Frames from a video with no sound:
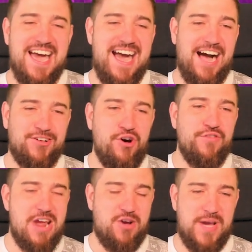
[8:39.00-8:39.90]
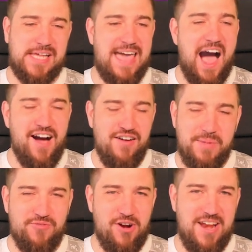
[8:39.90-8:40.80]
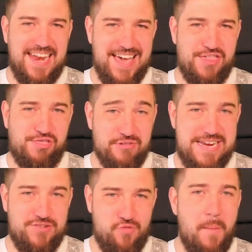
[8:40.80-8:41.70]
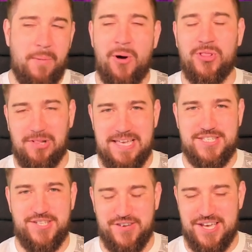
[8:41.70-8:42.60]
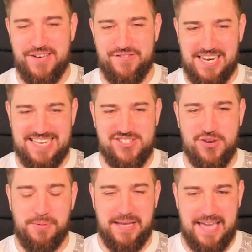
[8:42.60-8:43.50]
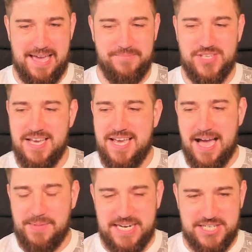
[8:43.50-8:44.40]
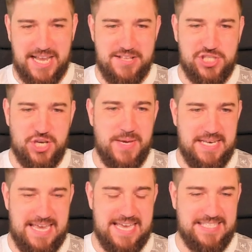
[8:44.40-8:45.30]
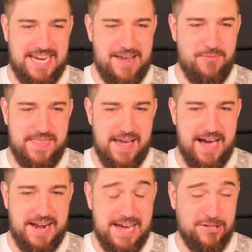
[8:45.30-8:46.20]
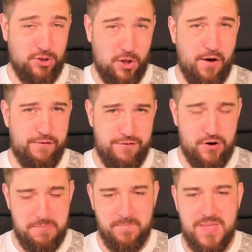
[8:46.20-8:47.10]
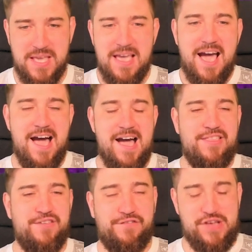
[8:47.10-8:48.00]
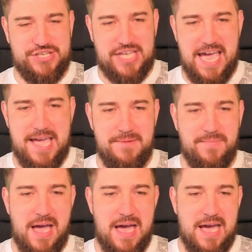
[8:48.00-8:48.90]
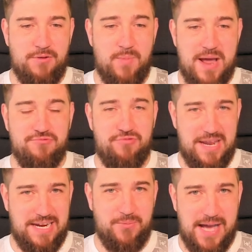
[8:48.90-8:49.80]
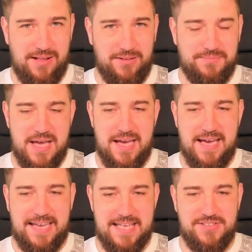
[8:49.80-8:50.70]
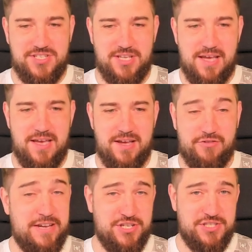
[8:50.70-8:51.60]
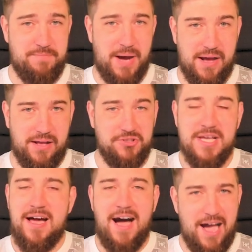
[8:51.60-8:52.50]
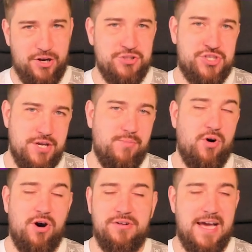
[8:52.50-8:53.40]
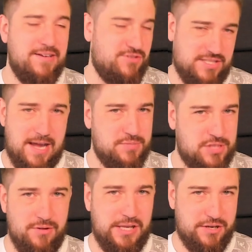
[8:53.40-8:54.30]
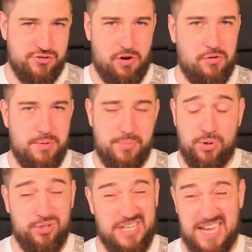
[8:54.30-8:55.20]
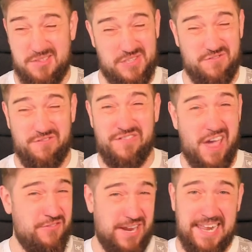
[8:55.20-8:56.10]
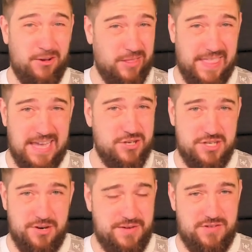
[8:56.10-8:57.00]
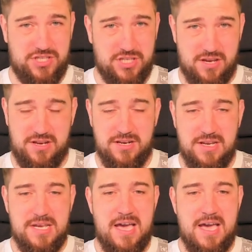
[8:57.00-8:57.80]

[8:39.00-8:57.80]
I'll cover it quickly. I've been running a 3 drop pod list for the last couple of games. I managed to get 2 in yesterday with it and had a lot of fun. The first game went really well against Creations of Bile. I got turn 1 and just absolutely controlled the board, and there was very little they could do in return.